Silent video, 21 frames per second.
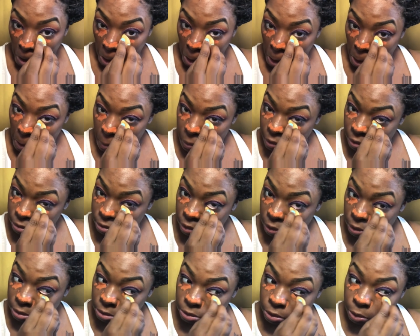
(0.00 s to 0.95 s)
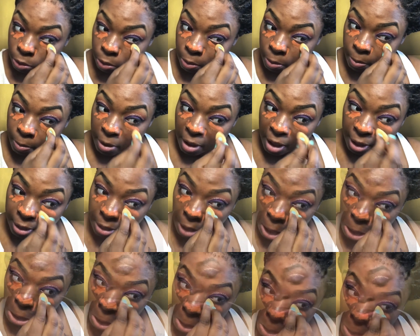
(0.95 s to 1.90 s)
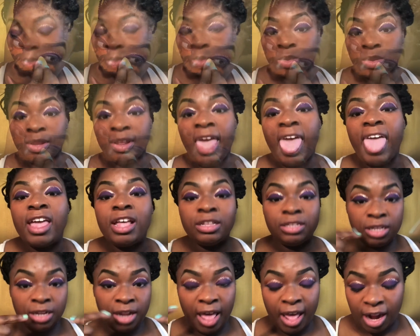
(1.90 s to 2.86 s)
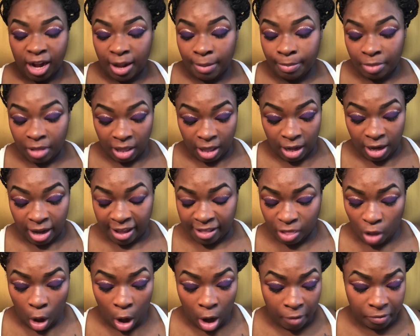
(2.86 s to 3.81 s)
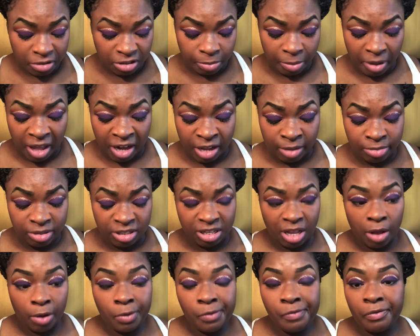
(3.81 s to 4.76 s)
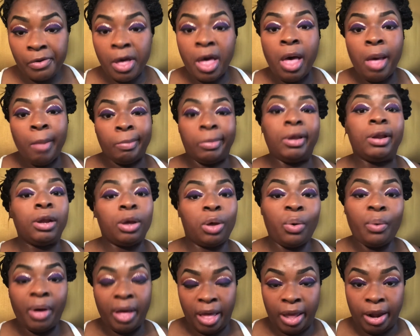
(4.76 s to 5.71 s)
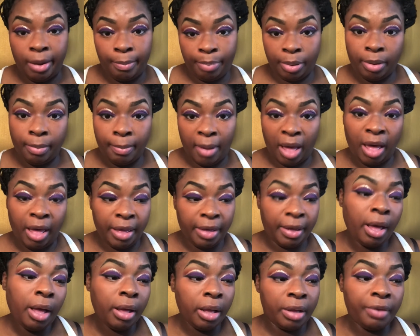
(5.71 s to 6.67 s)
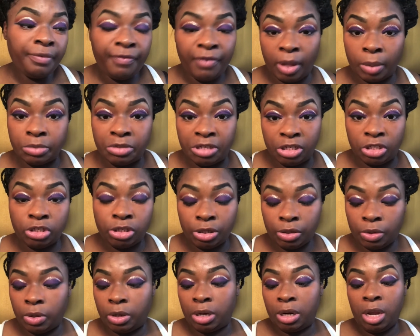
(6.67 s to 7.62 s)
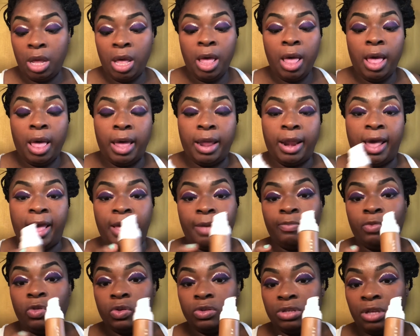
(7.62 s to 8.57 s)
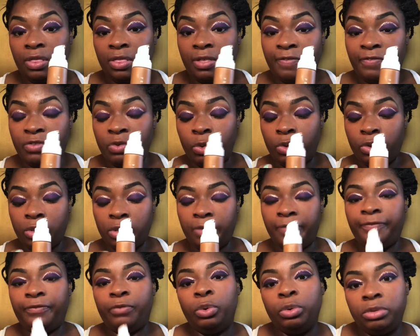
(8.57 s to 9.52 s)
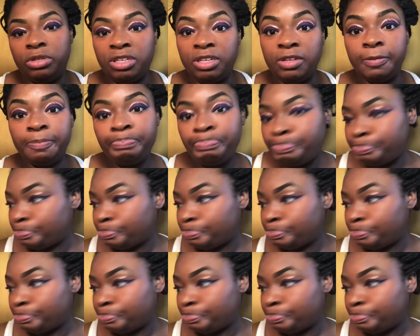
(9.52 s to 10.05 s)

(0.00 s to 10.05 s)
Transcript: and I'm just going to pat that in. So now that I'm looking like the orange man himself, I'm going to go ahead and put my foundation on, and I am using the Fenty